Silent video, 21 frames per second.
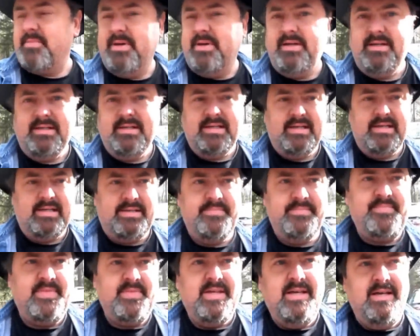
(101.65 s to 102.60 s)
Uh,
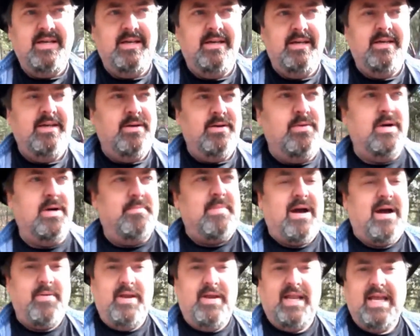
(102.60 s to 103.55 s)
we're at
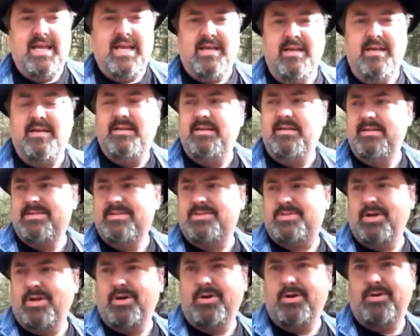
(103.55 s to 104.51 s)
Mowe Lake,
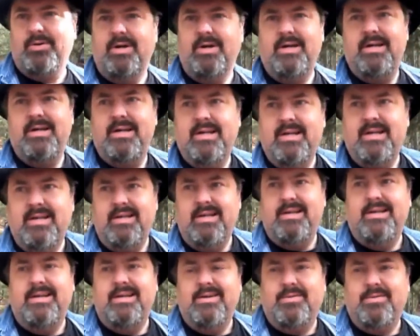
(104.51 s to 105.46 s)
so
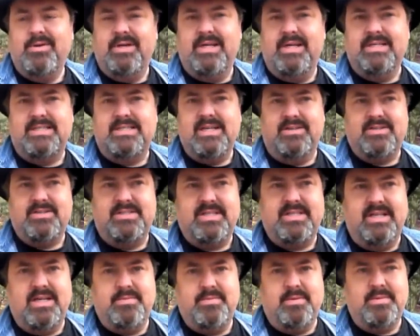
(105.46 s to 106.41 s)
we're gonna get shelter
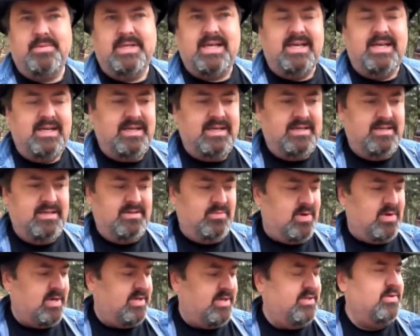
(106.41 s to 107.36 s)
set up. I'm gonna kind of
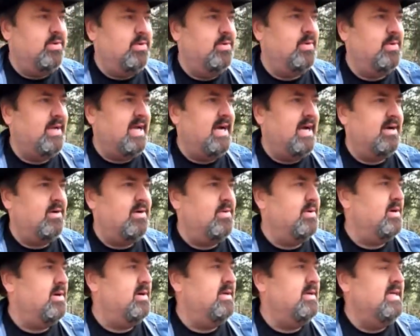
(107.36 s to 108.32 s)
walk you through what we got
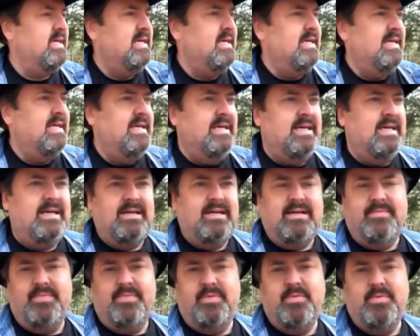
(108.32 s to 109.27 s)
going on.
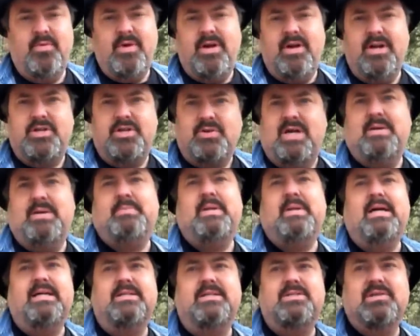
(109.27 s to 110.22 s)
Um, we're running a trap
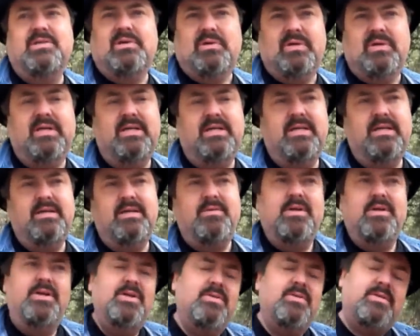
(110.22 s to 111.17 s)
line, so I'm
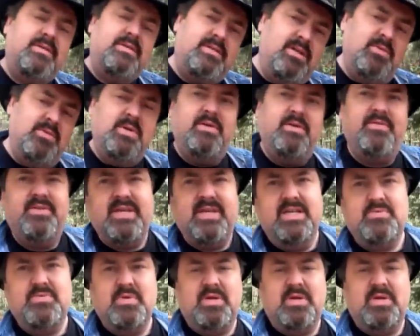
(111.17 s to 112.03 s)
gonna do two different things.